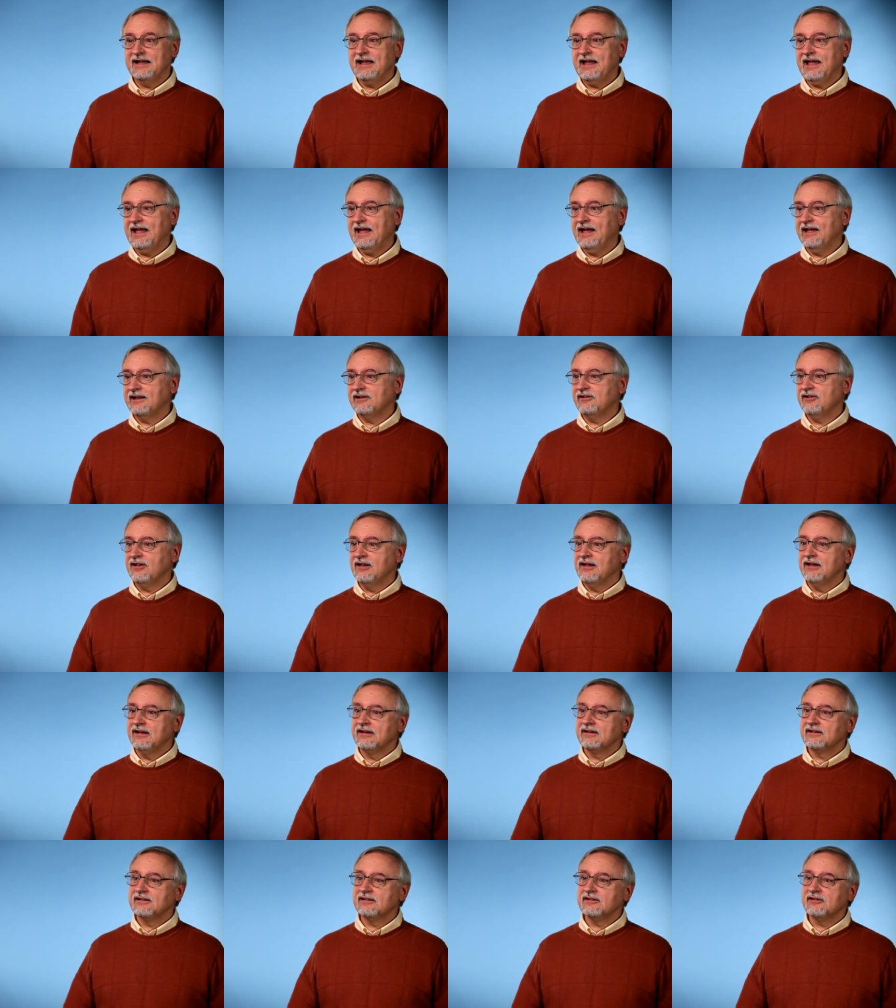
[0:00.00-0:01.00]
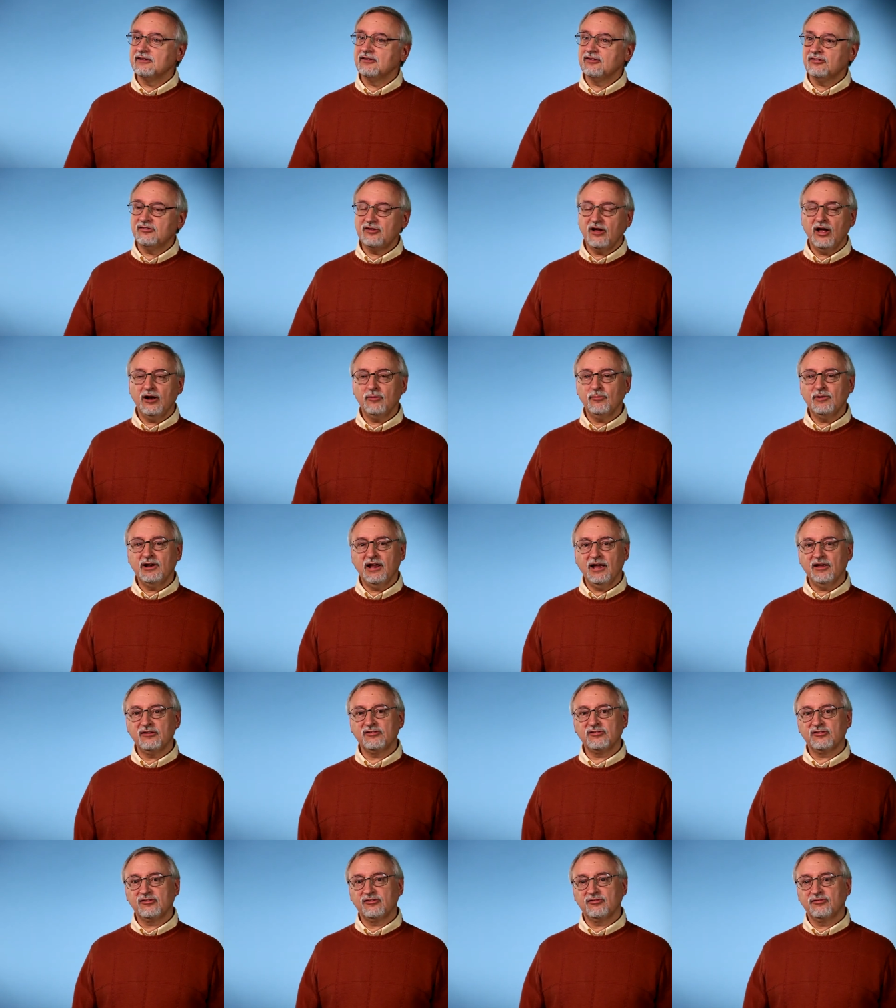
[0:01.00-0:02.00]
And Solomon
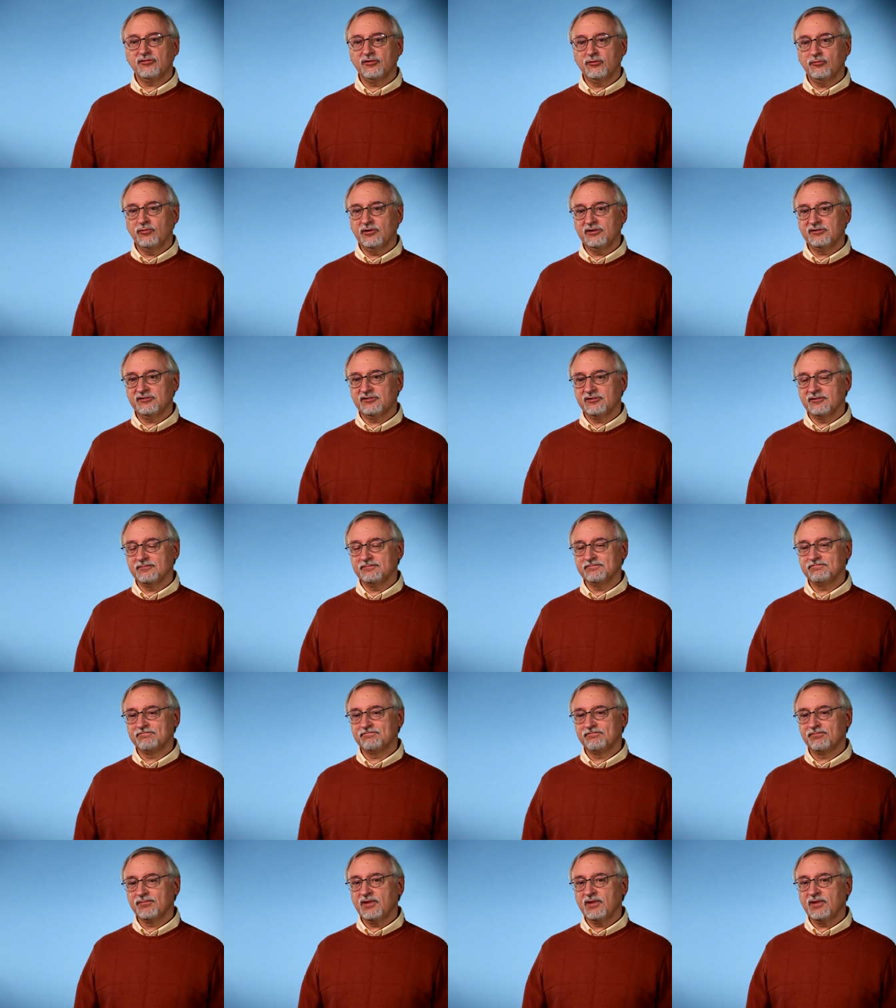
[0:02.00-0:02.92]
asks for wisdom.